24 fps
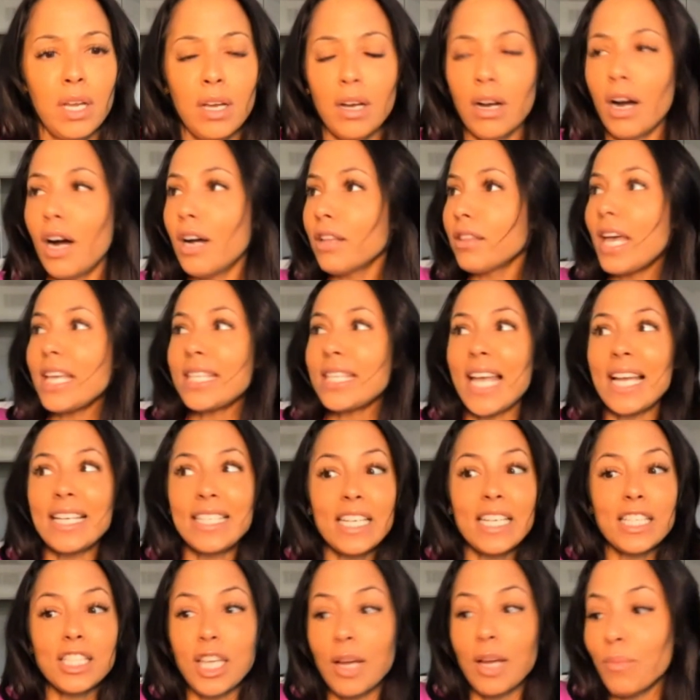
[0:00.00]
Unless I
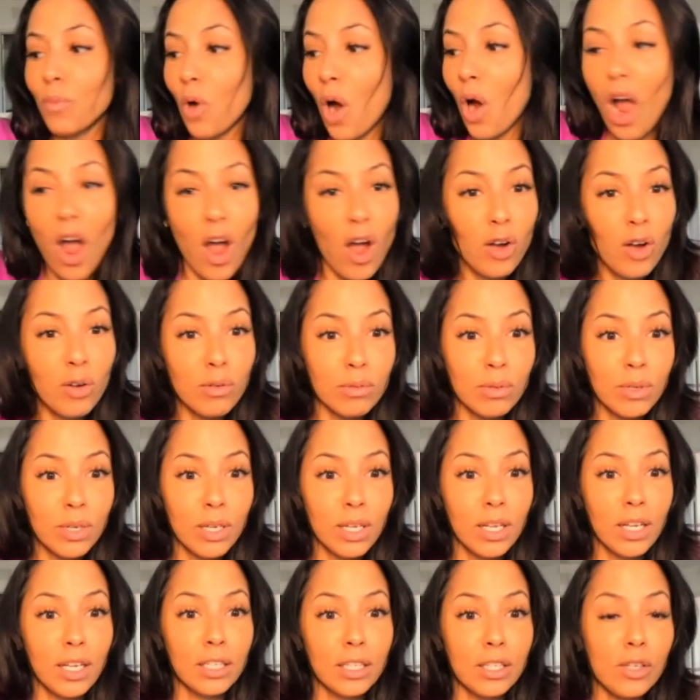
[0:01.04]
did something wrong.
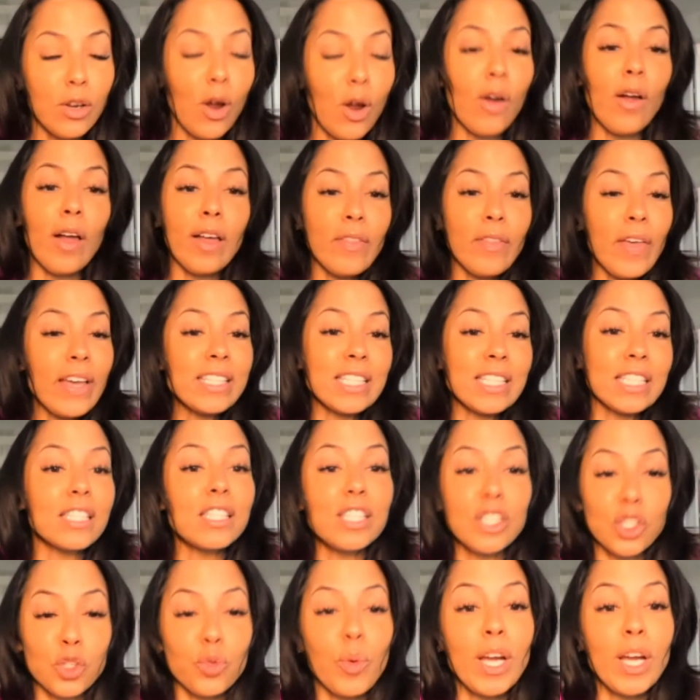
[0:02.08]
Unless it's a
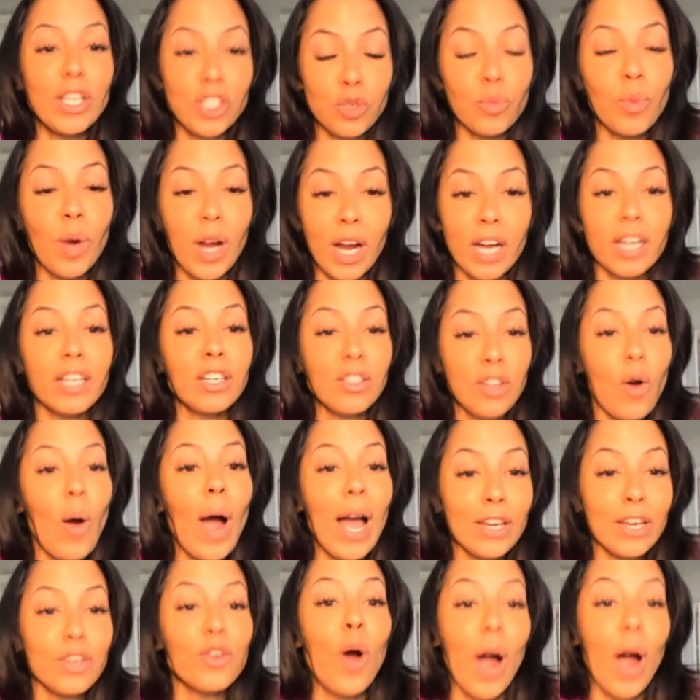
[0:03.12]
situation where, I
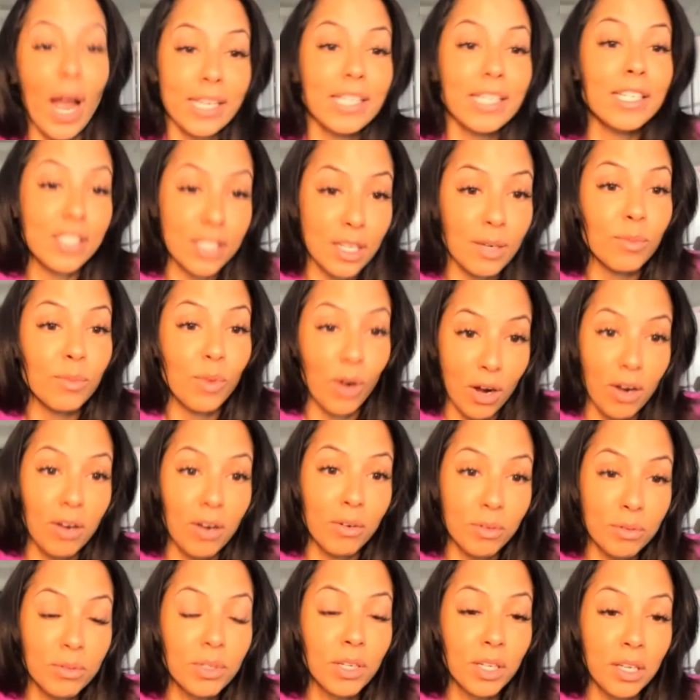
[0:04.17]
knew I did something wrong.
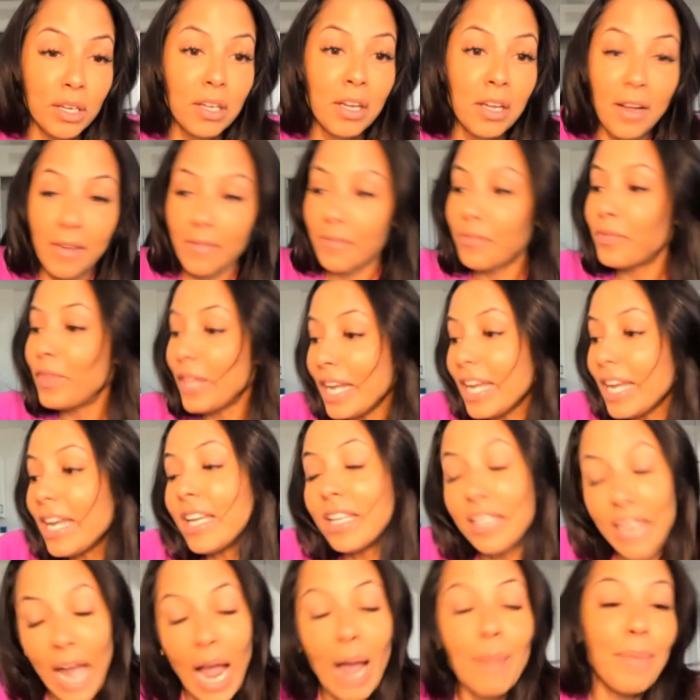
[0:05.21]
Then
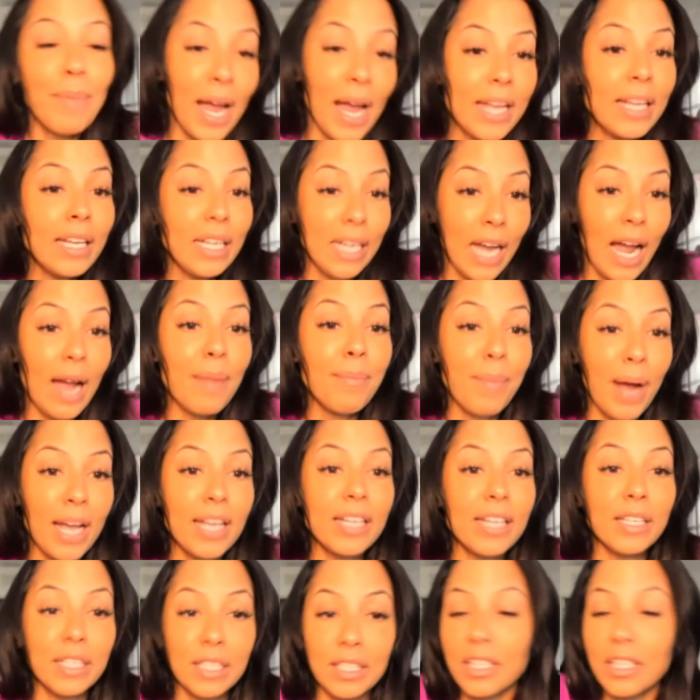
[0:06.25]
I might
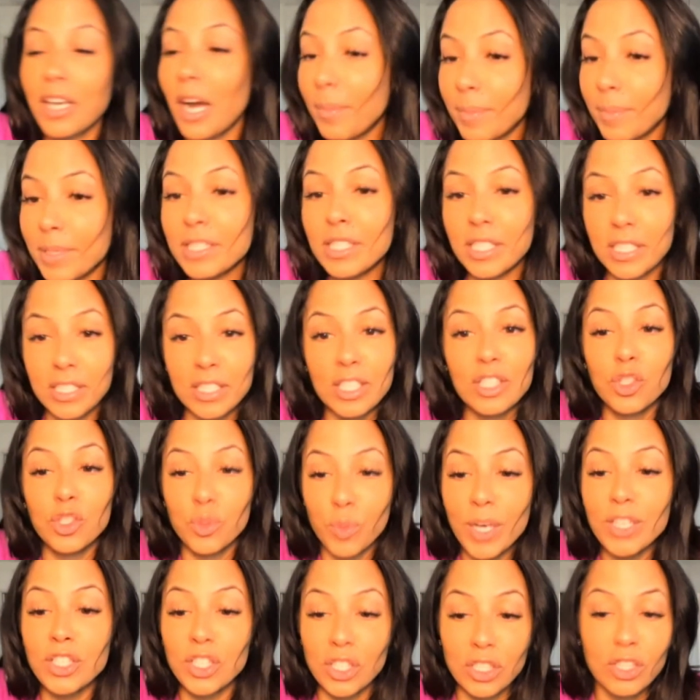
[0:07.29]
come into the
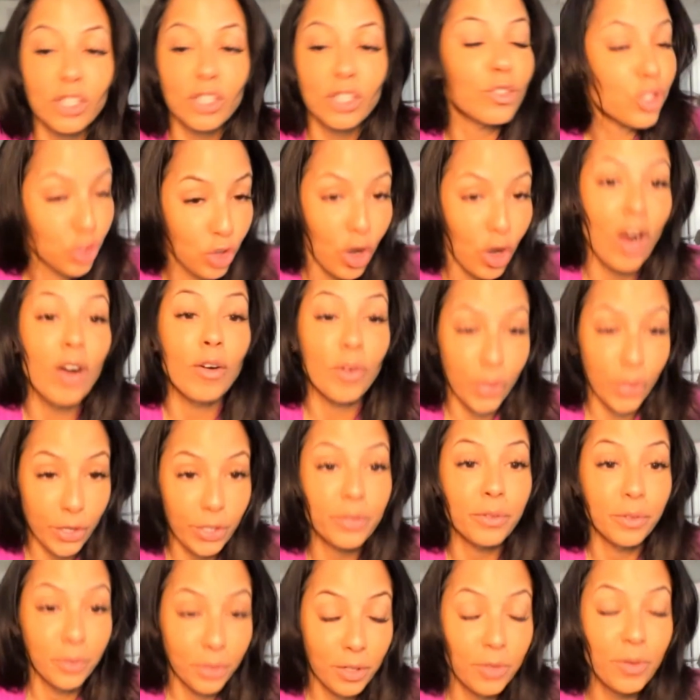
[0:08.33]
situation a little stronger.
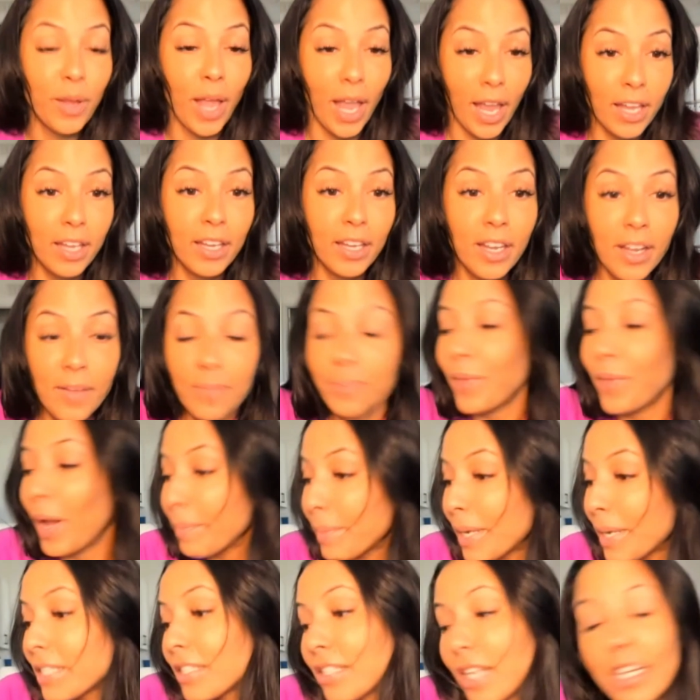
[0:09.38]
Okay.
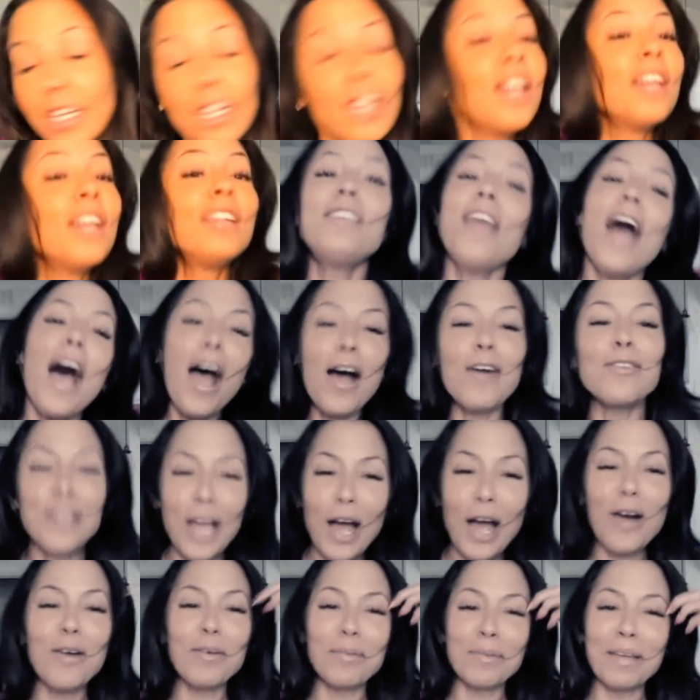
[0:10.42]
I might say, no,
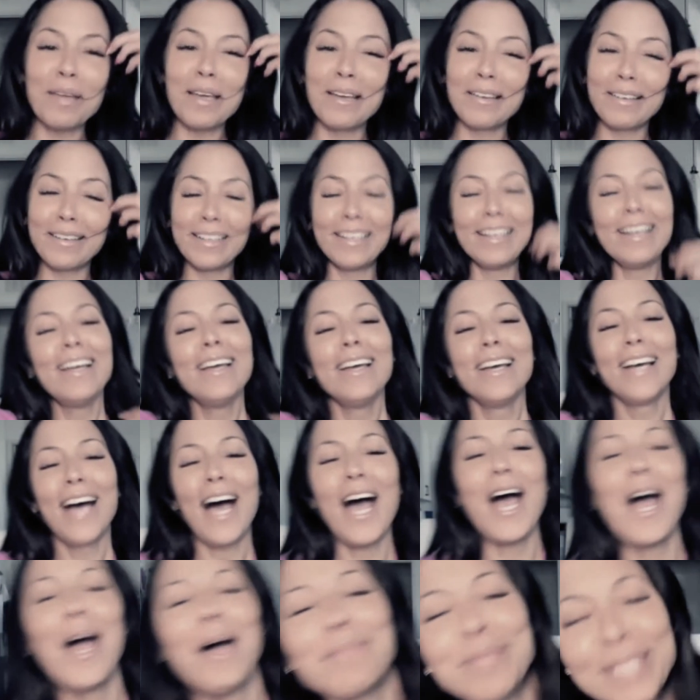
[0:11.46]
don't.
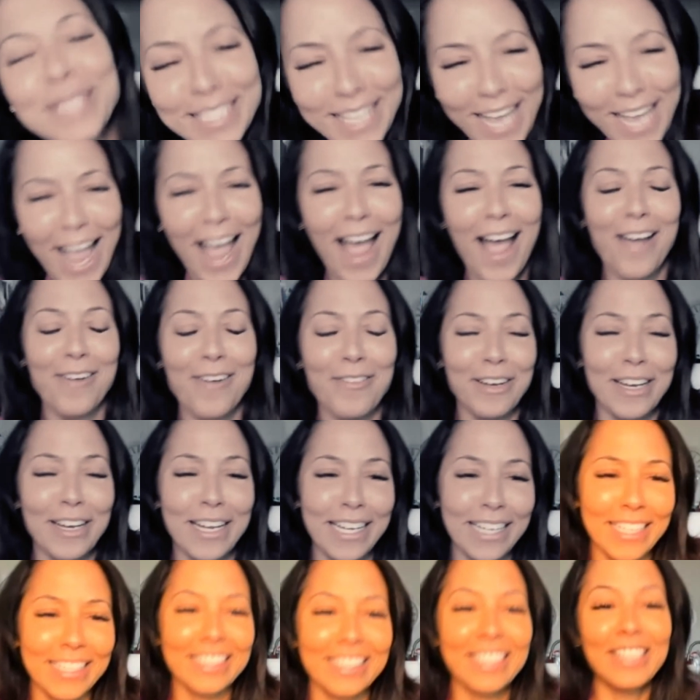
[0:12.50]
I'm sorry.
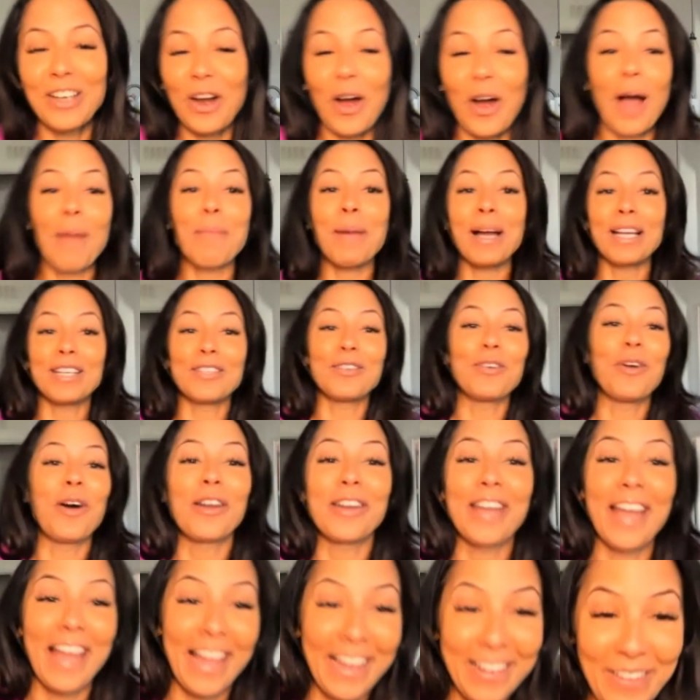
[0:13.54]
I might do all
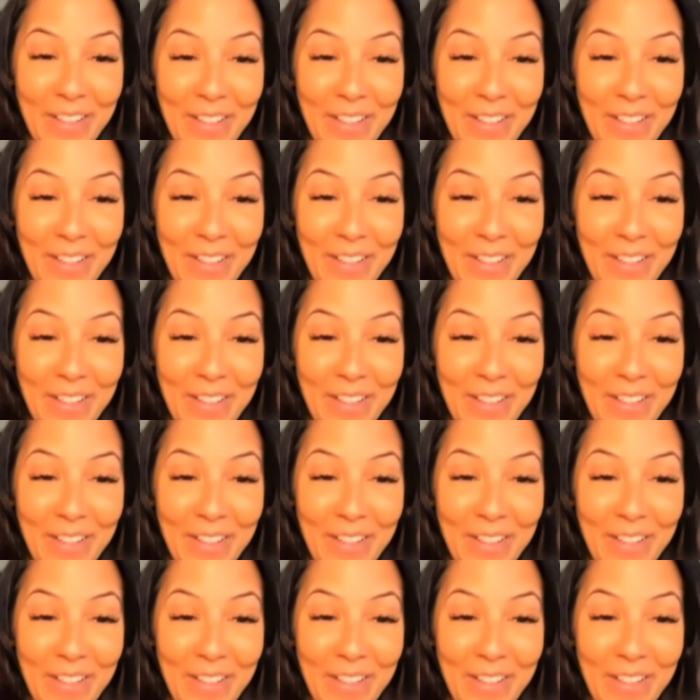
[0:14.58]
that.